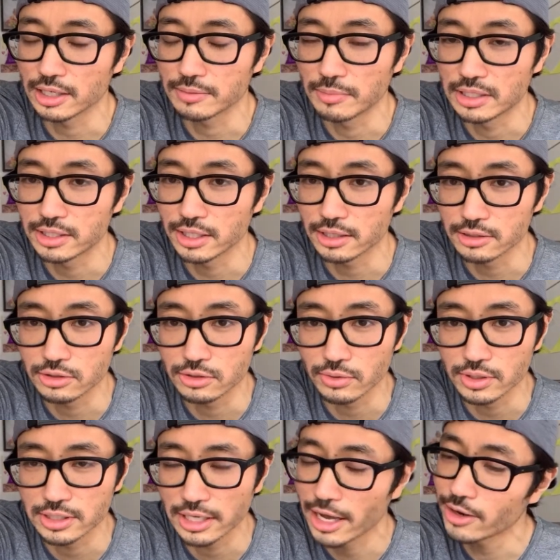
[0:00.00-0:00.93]
my second
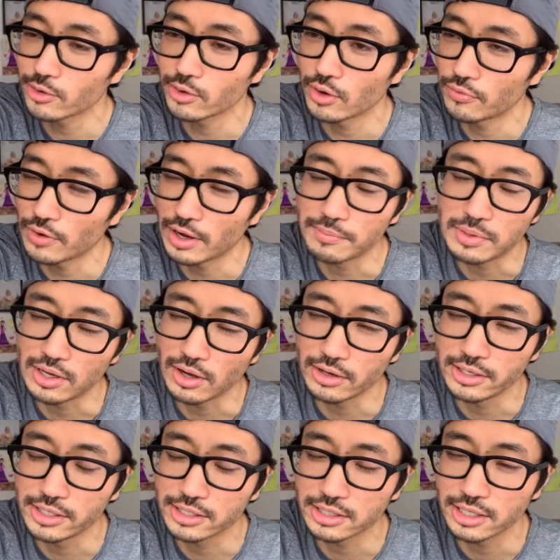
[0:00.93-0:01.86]
choice. I don't know if I'd be
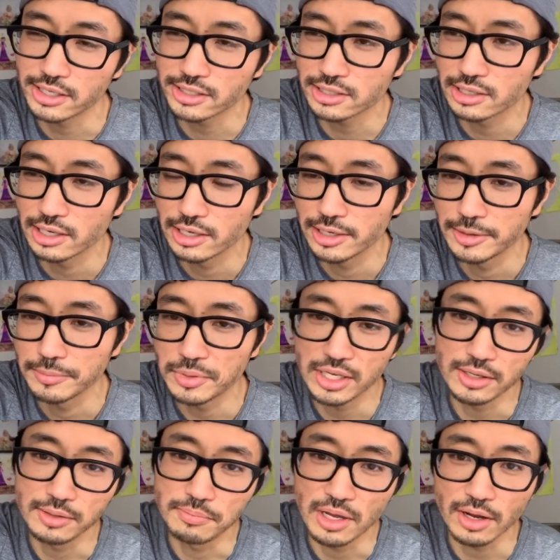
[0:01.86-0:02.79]
on his list, but
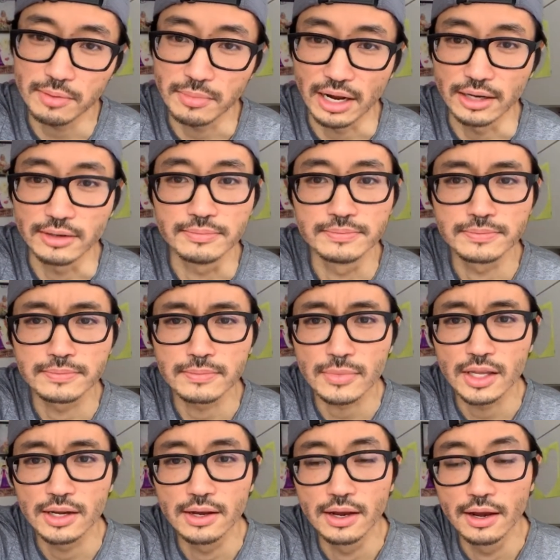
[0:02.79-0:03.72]
he'd be on mine.
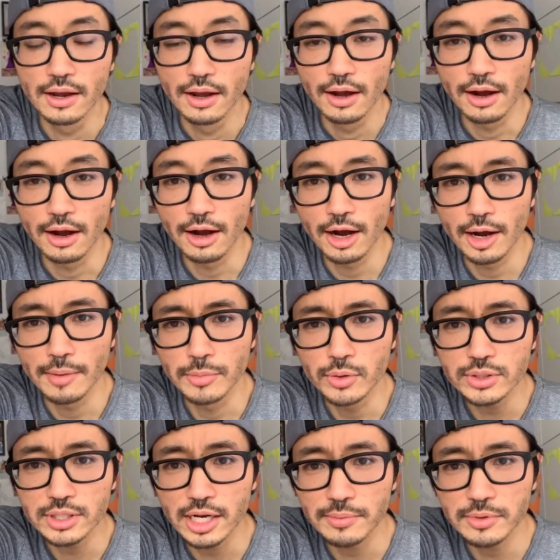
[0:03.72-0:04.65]

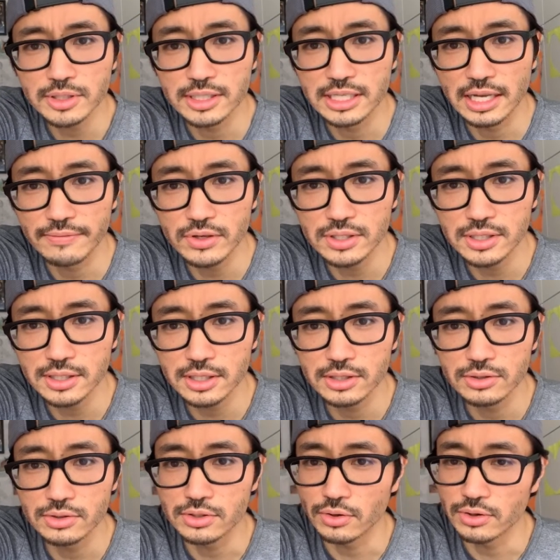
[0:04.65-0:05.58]
Lewis Cameron says, "Have you seen the
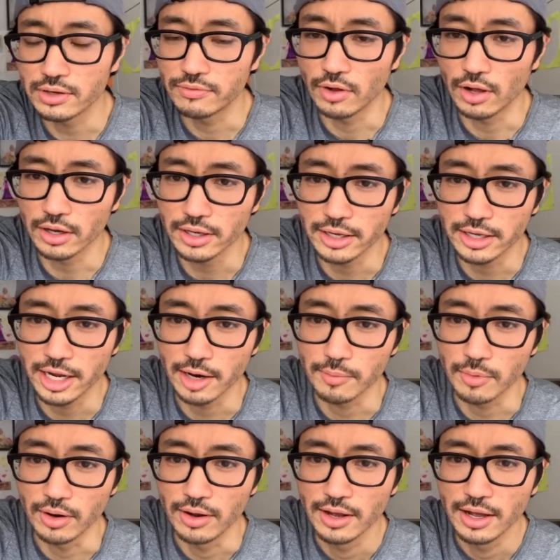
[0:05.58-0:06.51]
new Sony vlogging
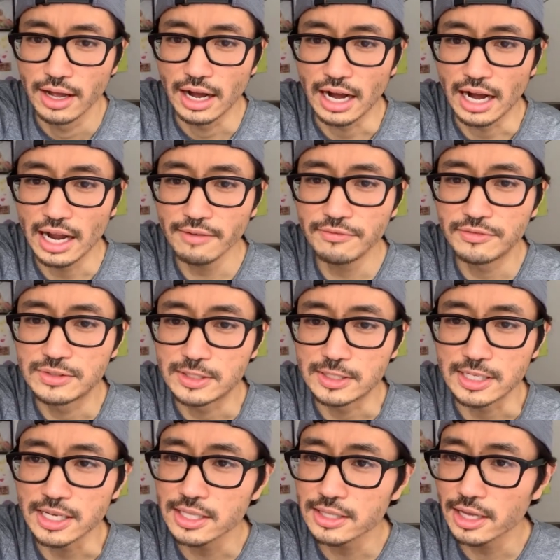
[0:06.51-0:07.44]
camera?" I've
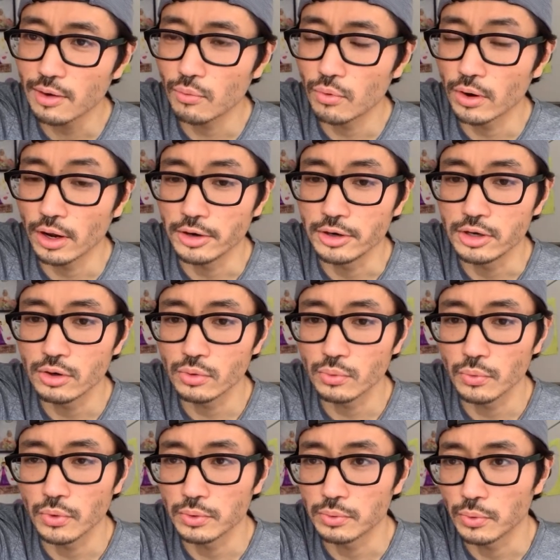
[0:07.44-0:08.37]
seen that one. A new
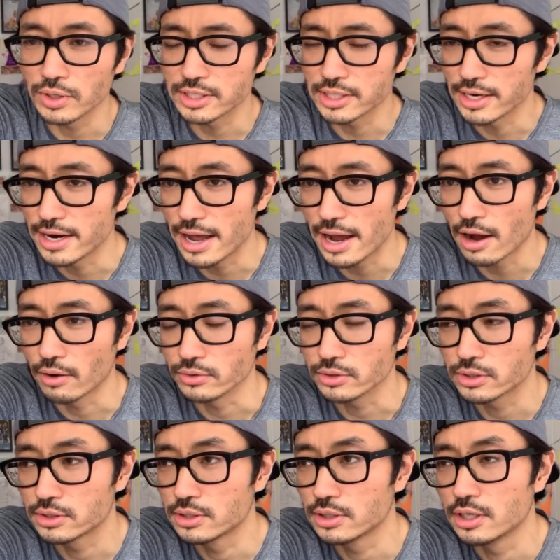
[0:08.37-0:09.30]
one was
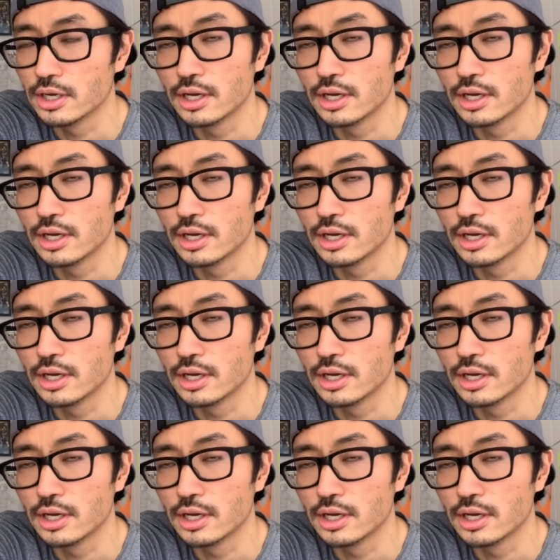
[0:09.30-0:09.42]
announced,